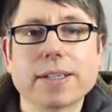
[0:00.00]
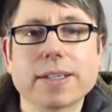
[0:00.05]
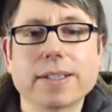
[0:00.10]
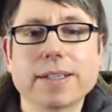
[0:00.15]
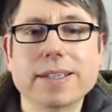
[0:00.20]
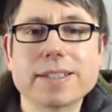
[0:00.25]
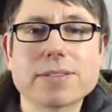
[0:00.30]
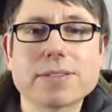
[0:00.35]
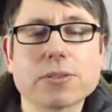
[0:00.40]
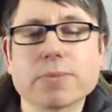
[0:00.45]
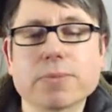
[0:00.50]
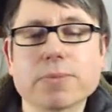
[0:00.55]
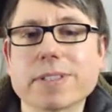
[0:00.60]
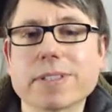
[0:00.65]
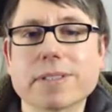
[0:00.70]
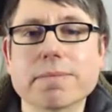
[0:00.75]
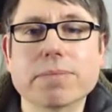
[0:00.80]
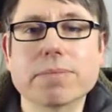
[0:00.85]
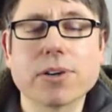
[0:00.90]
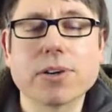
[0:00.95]
it's almost
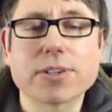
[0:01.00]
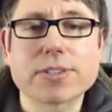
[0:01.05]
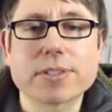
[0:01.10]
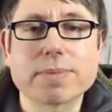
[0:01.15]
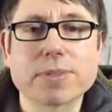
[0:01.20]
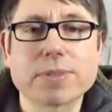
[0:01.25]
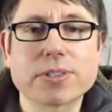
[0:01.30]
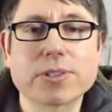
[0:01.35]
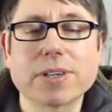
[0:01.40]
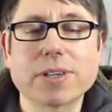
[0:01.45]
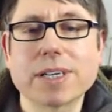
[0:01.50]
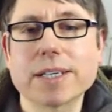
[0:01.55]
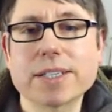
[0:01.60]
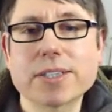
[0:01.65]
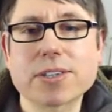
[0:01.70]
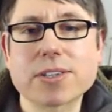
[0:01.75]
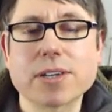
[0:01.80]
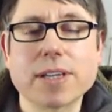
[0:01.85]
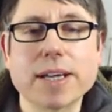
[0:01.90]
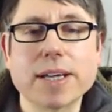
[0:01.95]
impossible to
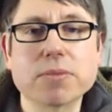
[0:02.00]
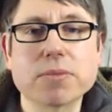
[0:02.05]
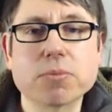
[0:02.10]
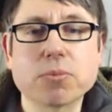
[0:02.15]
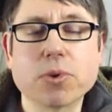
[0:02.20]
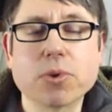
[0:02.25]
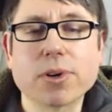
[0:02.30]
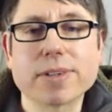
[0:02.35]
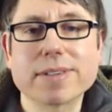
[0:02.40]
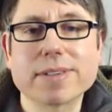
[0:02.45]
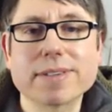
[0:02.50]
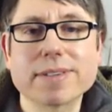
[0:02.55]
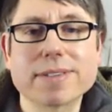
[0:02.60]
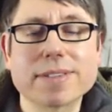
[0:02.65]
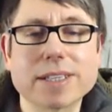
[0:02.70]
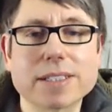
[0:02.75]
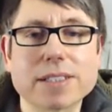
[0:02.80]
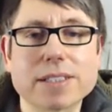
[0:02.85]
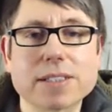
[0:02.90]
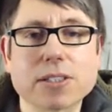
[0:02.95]
isolate one
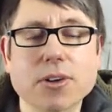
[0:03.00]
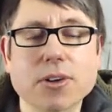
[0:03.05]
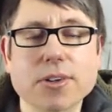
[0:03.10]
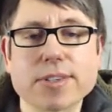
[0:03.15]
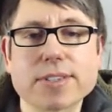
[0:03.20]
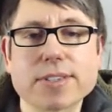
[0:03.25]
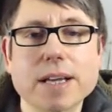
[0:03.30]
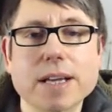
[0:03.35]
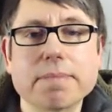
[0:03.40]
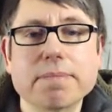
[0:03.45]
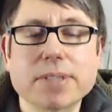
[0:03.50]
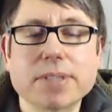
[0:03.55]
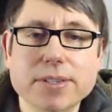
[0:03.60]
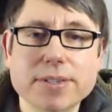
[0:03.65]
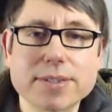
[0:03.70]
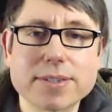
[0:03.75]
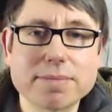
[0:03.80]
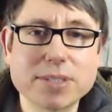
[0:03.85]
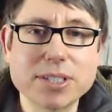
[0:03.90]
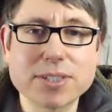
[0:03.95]
single concept,
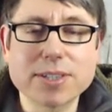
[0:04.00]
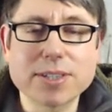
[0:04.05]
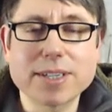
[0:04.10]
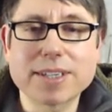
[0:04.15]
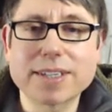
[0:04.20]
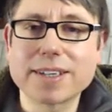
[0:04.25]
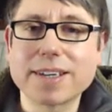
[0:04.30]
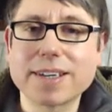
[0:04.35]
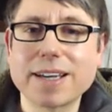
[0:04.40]
because music,